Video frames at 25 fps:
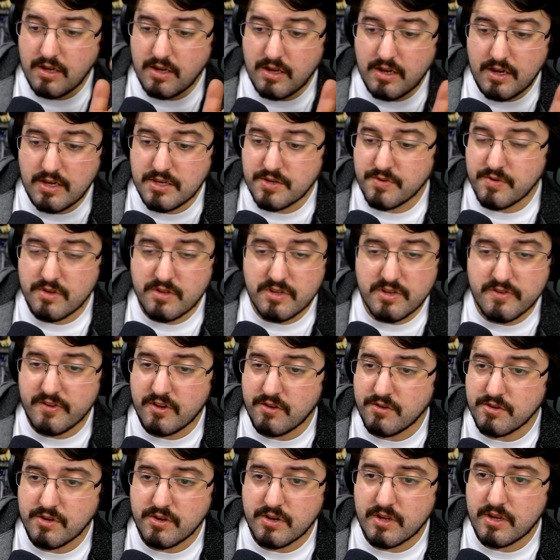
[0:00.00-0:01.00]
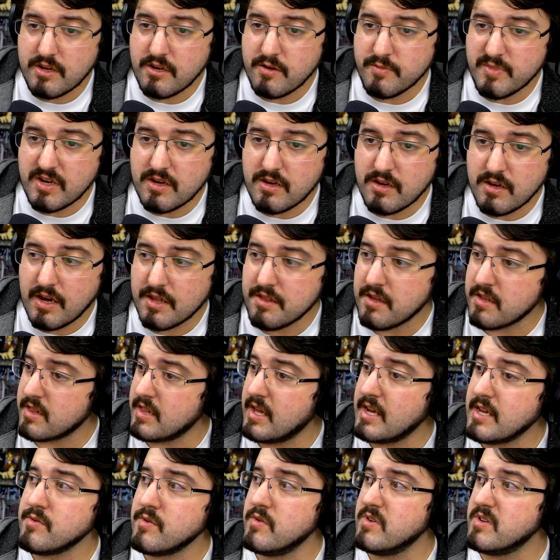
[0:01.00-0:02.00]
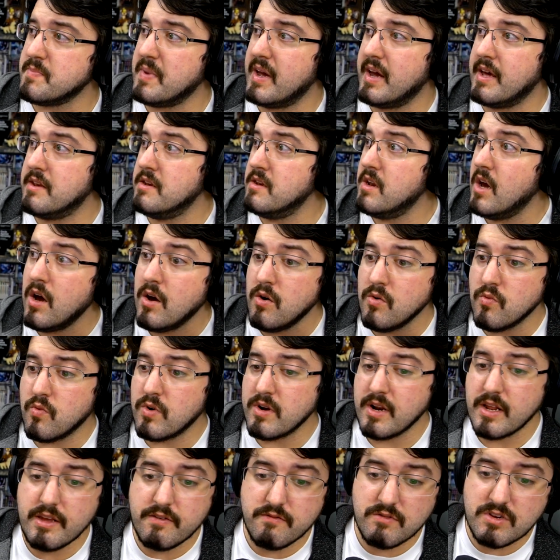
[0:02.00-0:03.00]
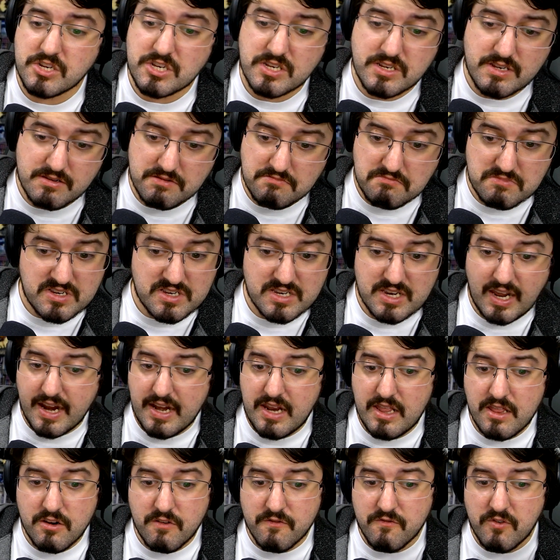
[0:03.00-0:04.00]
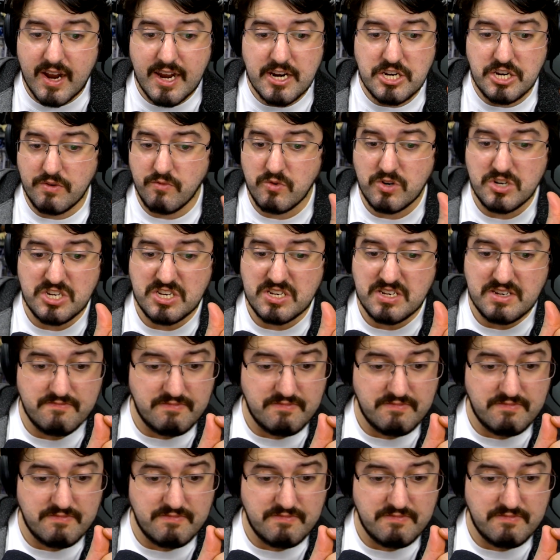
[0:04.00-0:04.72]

I swear this video is going to kill me. I thought the last one was bad. No, we're not just tiny little fraction. We're just